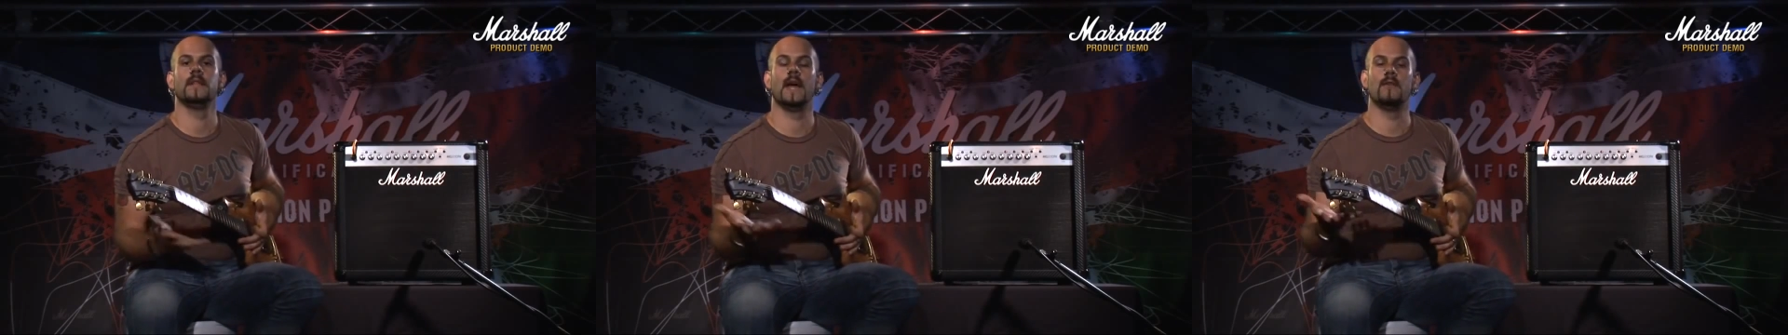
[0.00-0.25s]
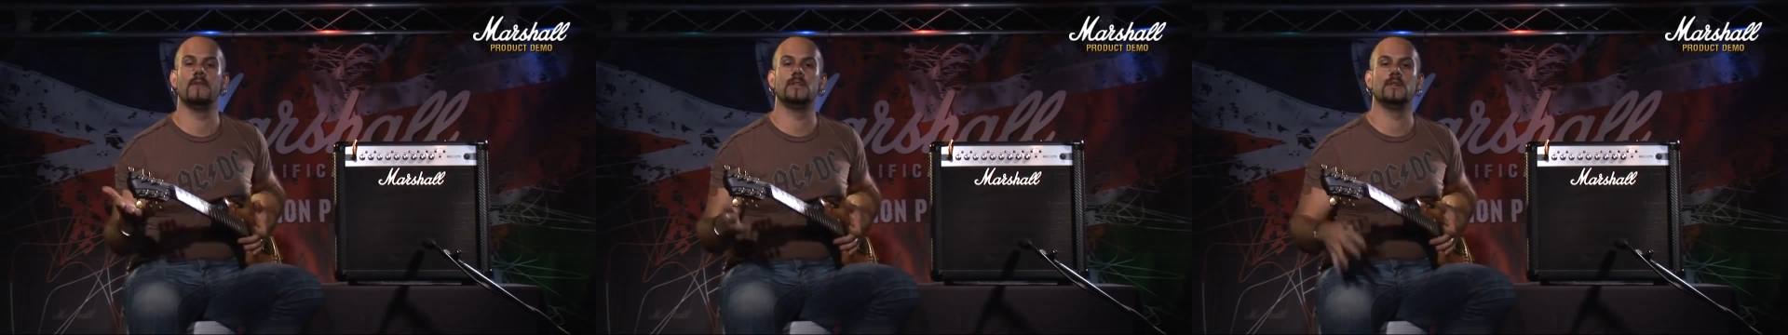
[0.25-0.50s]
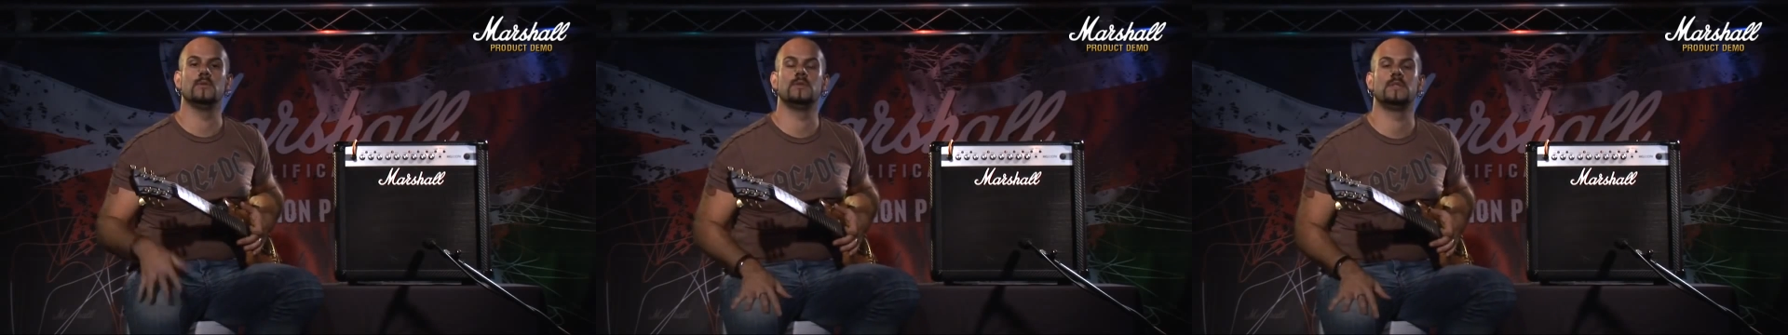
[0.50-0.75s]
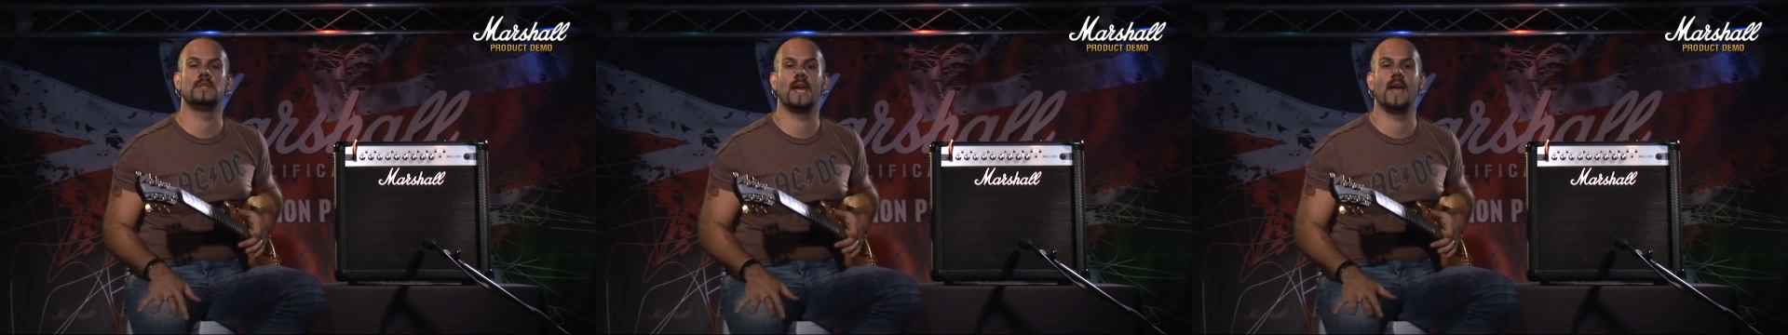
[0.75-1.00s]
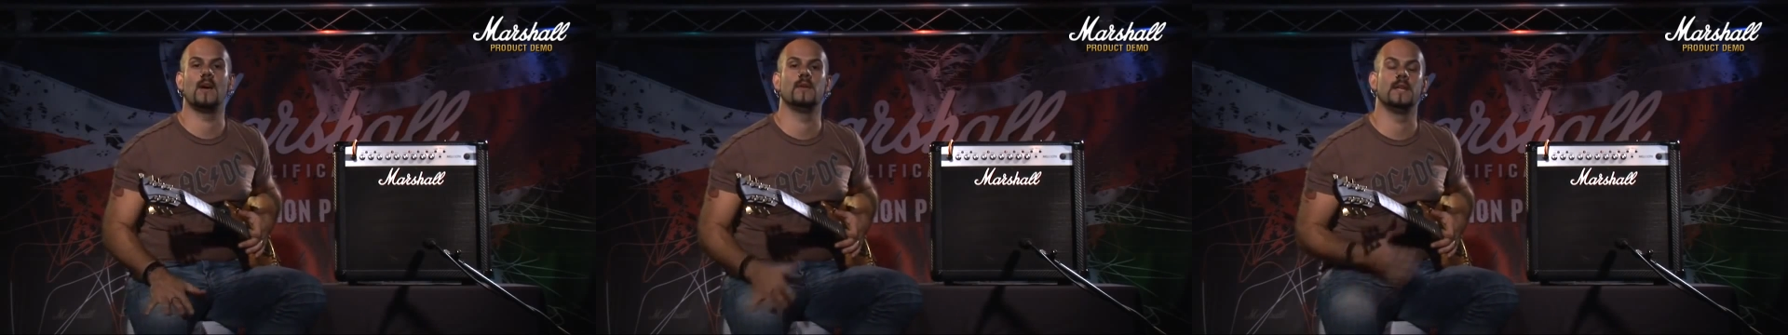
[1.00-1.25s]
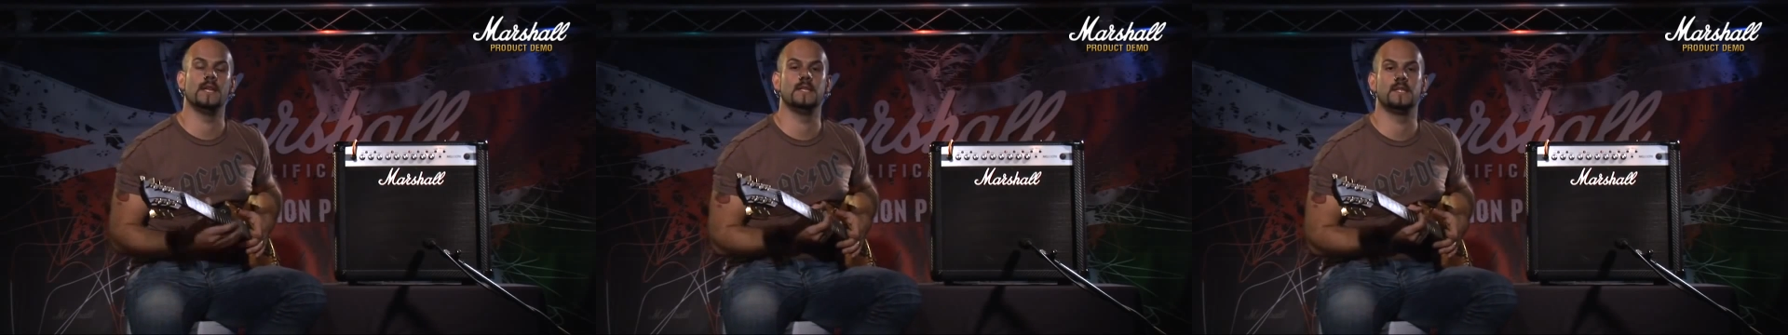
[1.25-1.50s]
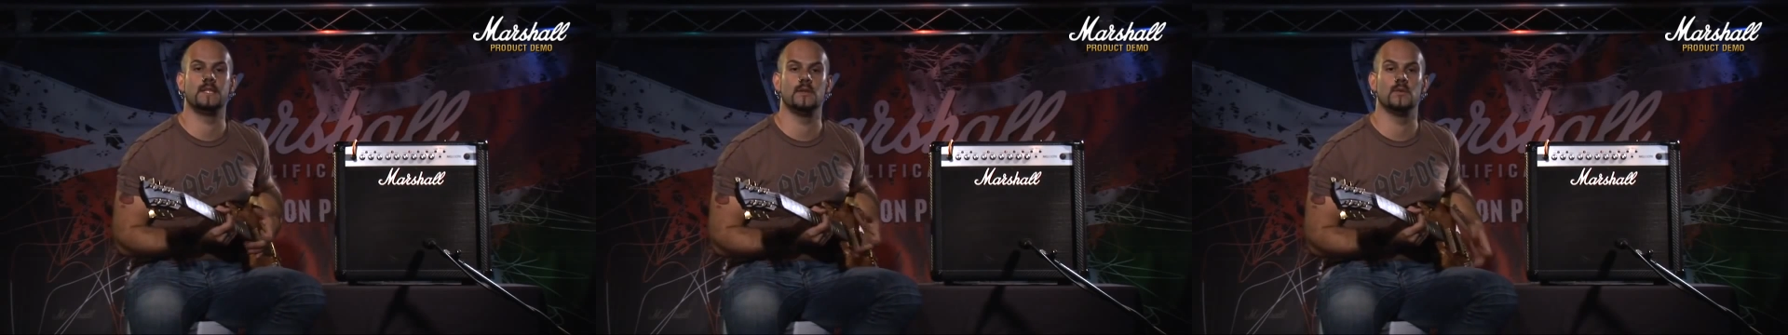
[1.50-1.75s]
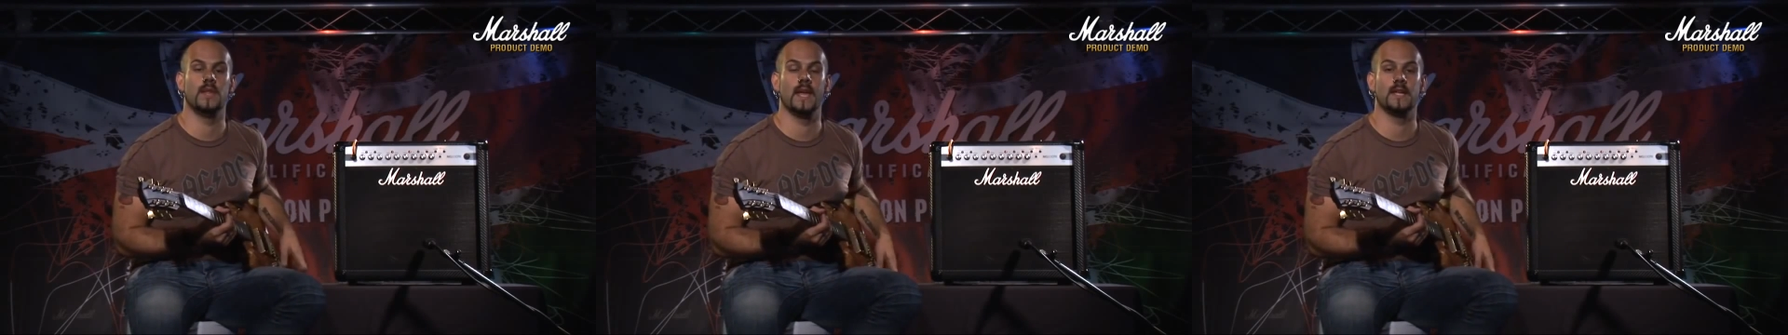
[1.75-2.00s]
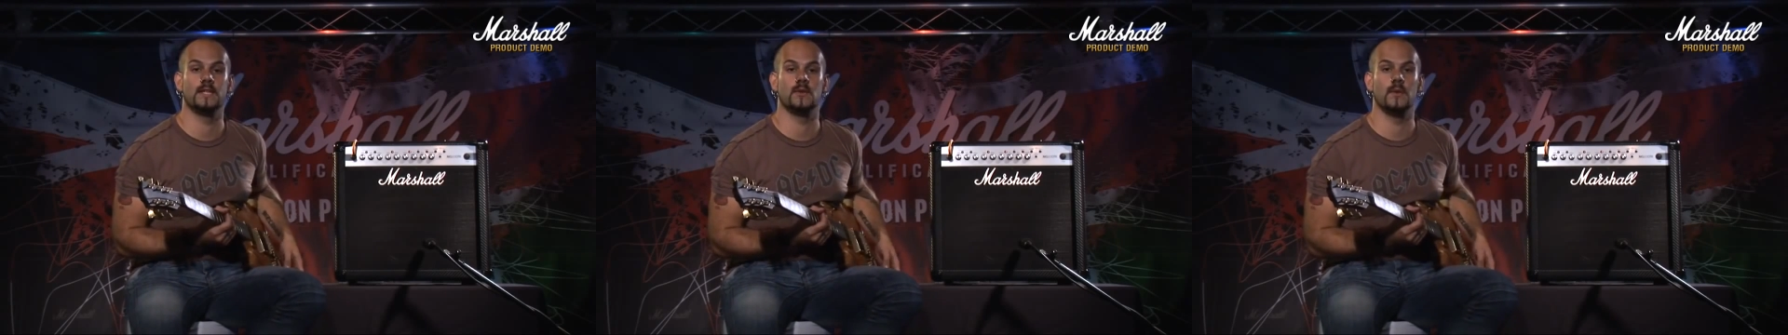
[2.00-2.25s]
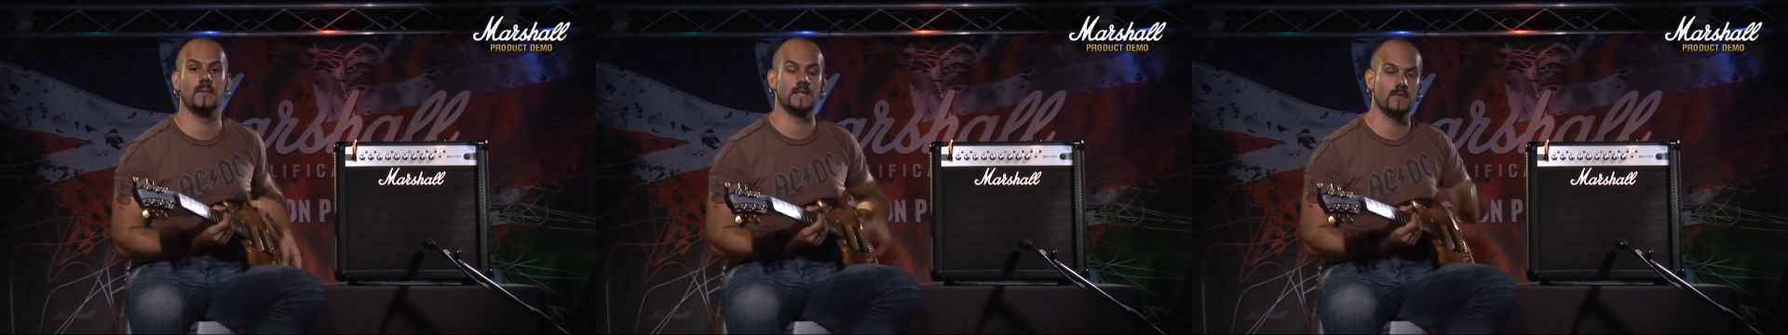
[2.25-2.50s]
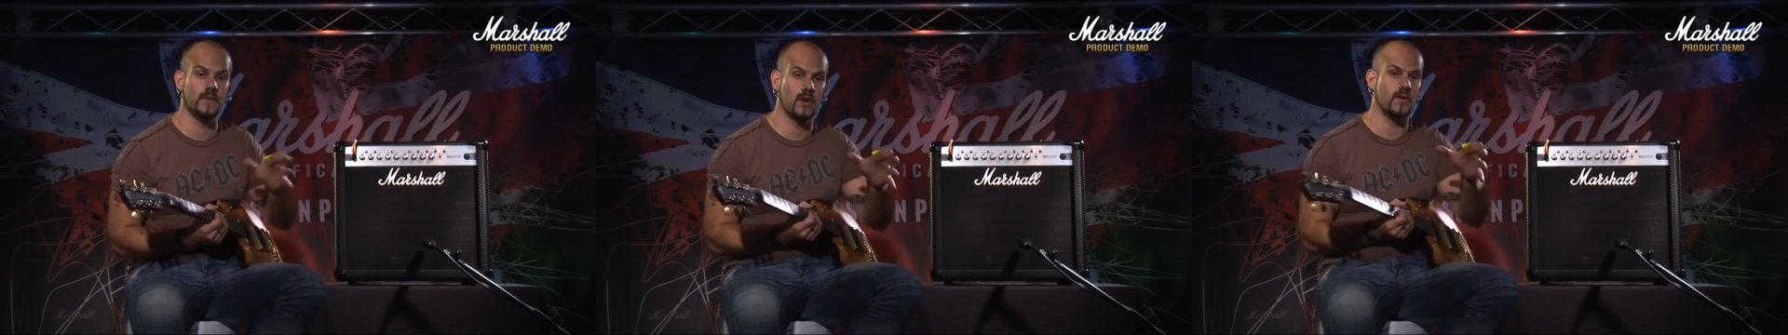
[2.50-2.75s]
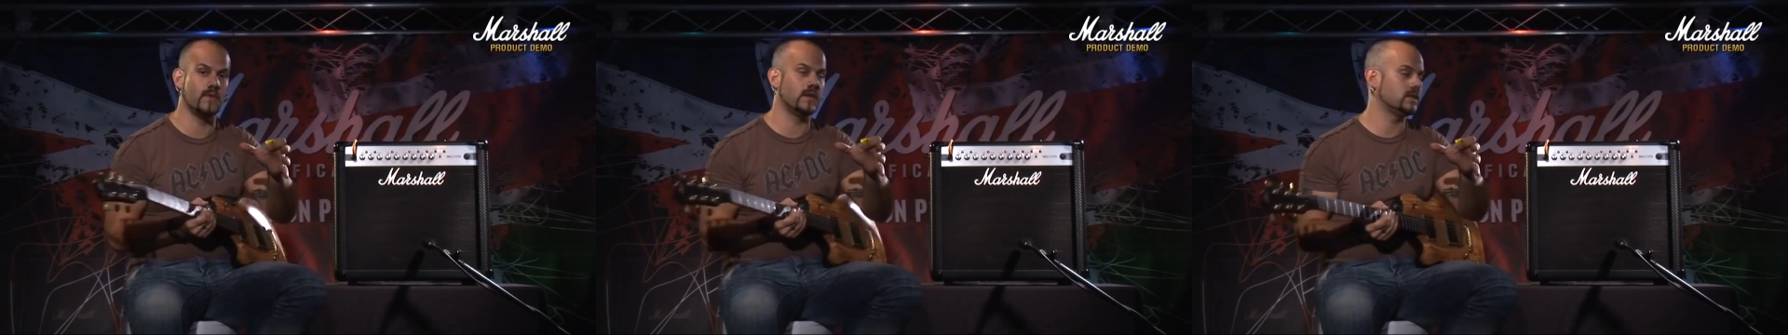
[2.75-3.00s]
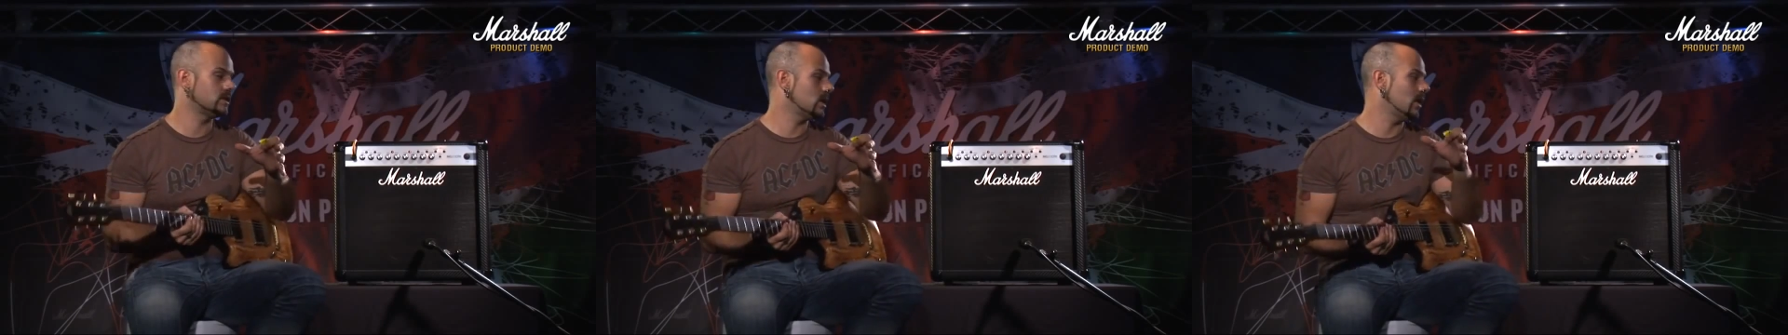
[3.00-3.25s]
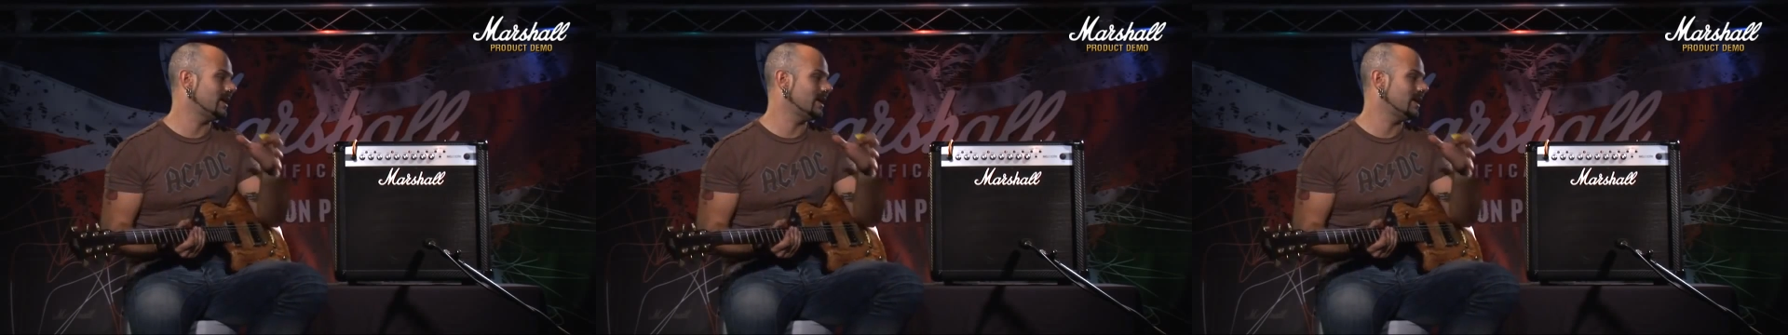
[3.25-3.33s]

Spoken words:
that original sound is still there. So it makes it very versatile.